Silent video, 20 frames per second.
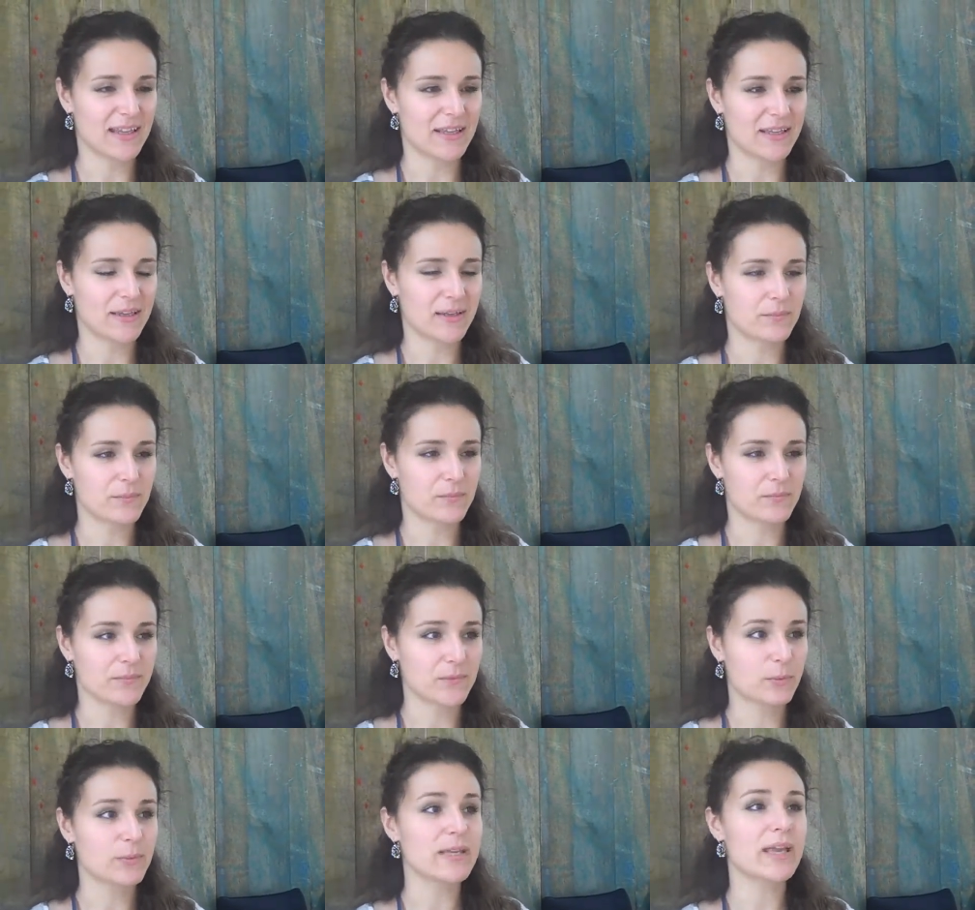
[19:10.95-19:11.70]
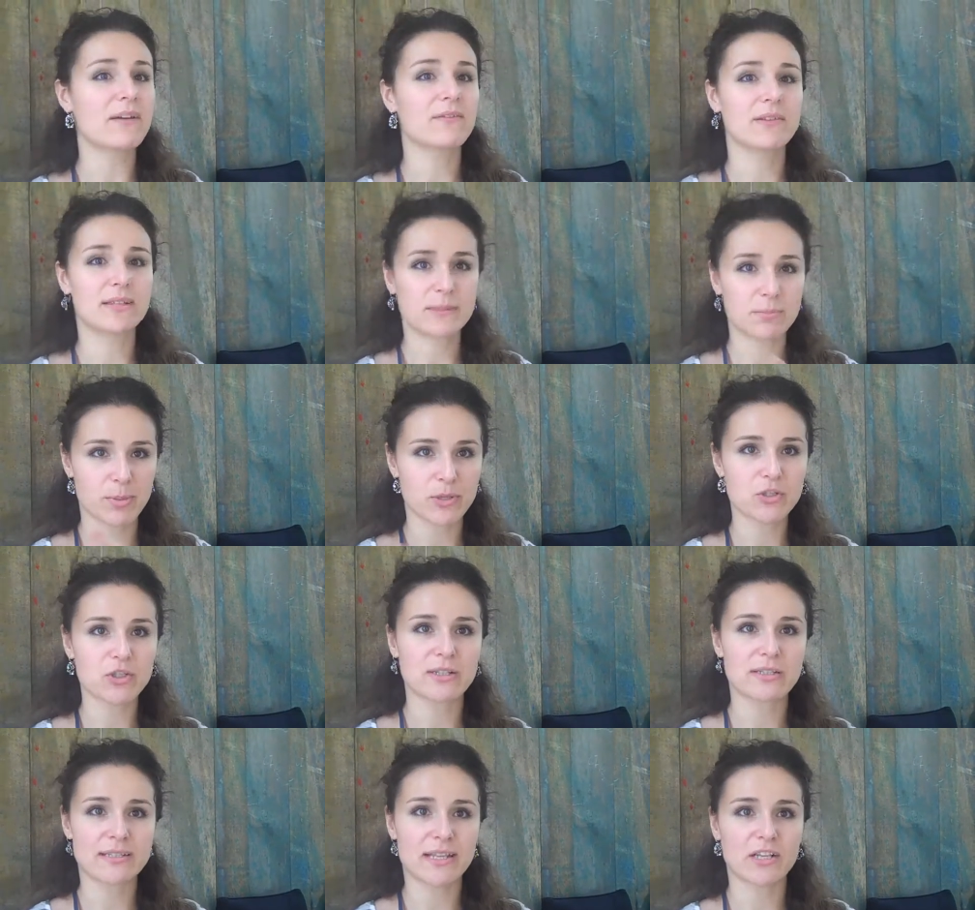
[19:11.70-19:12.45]
Um, we have a
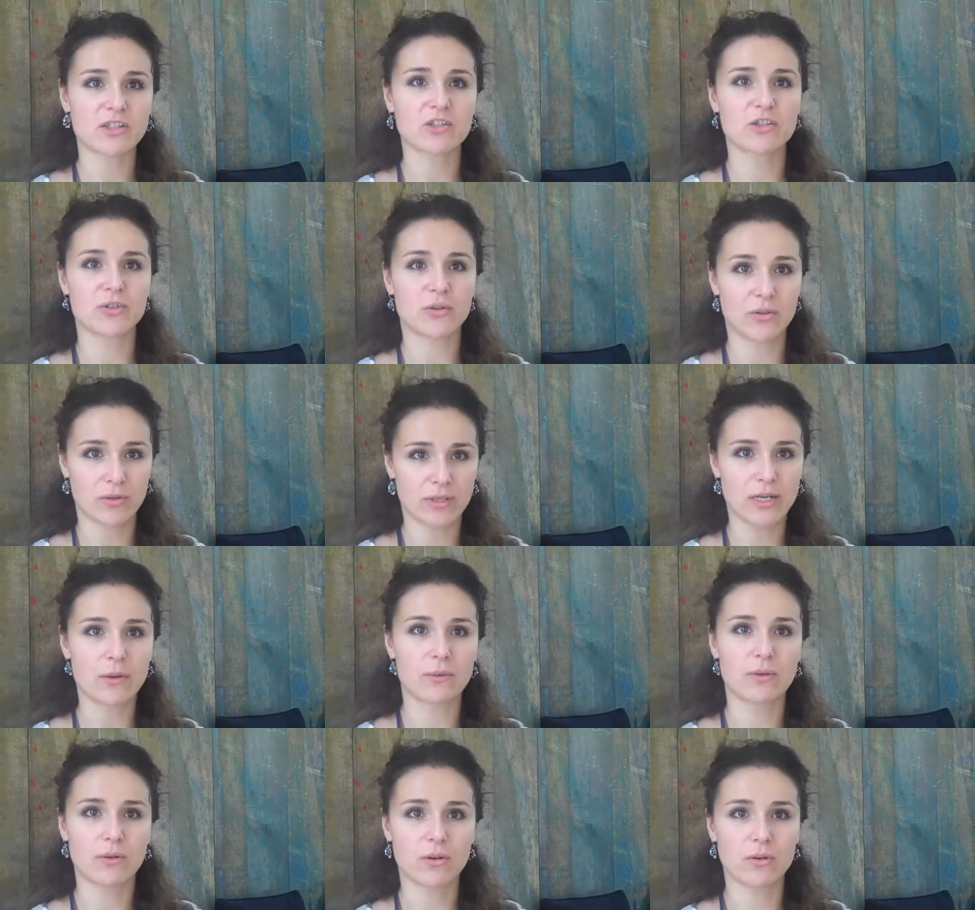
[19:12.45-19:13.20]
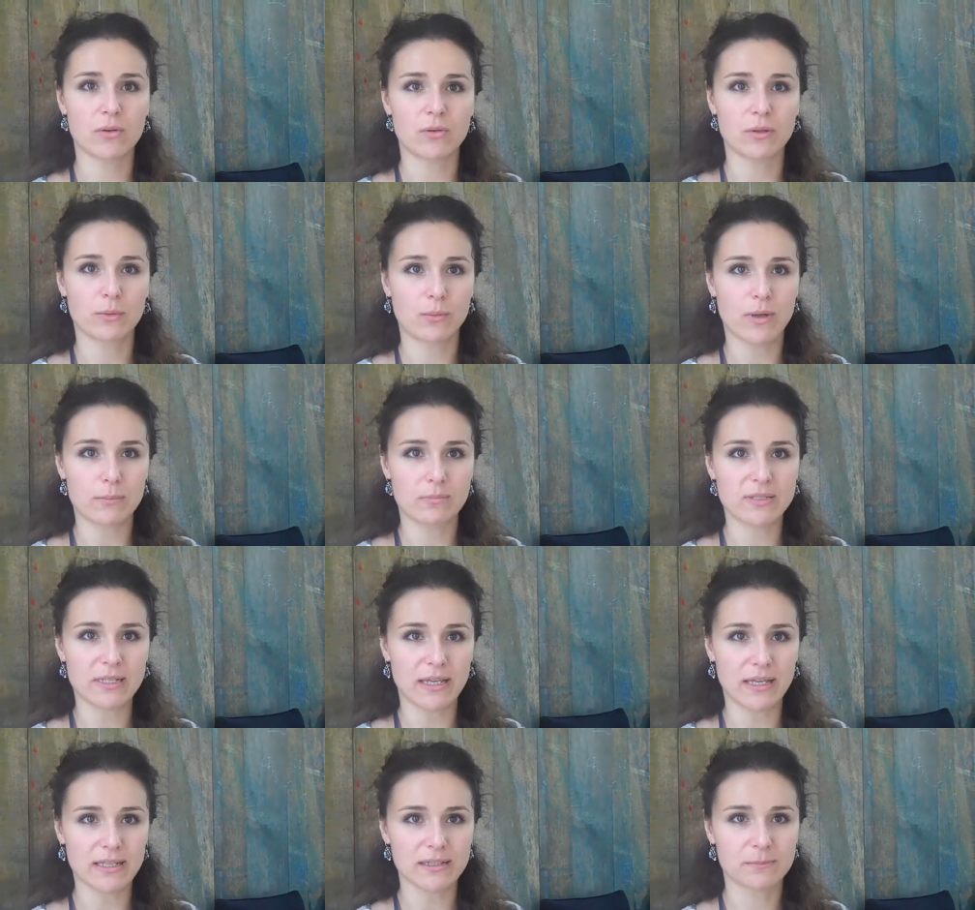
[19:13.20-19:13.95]
special section on our local
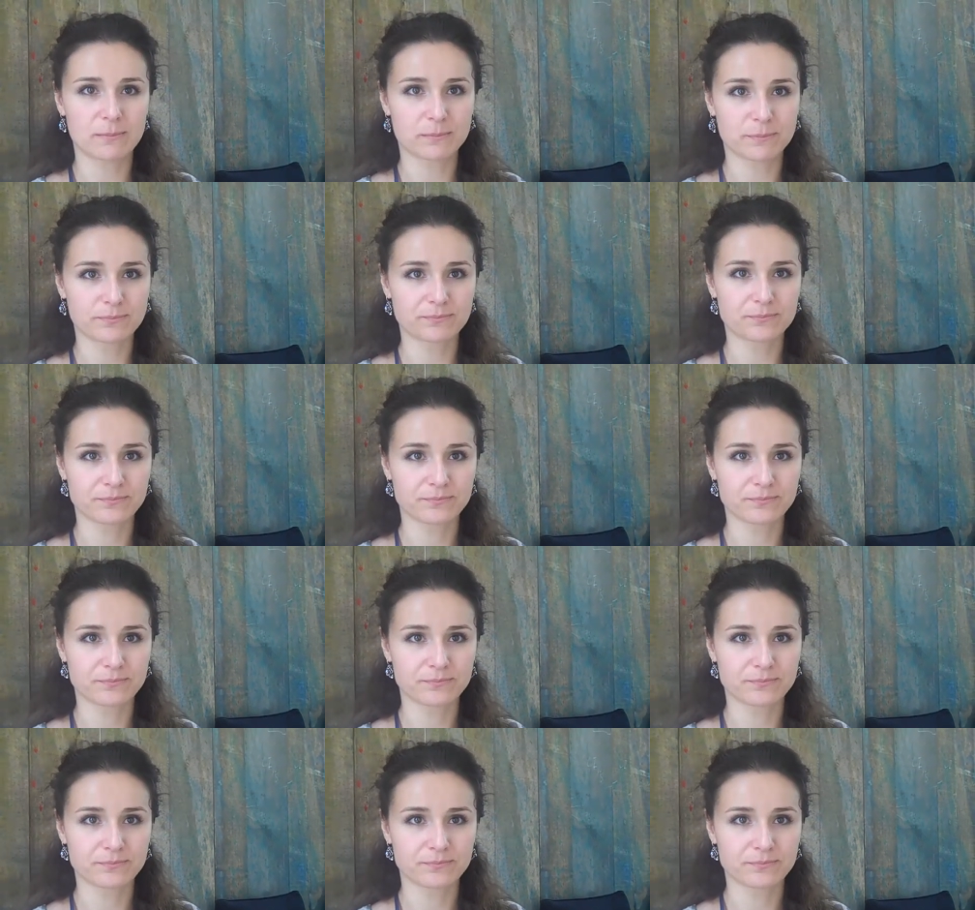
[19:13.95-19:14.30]
website